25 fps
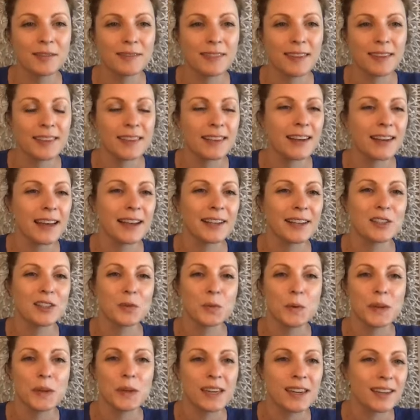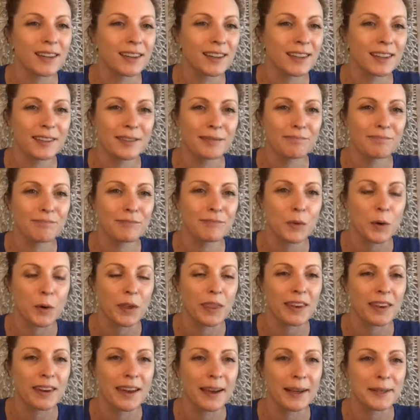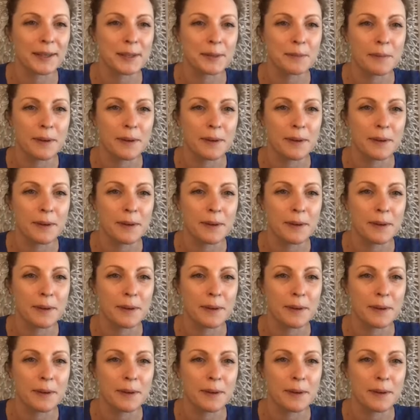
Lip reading: in the next week or the next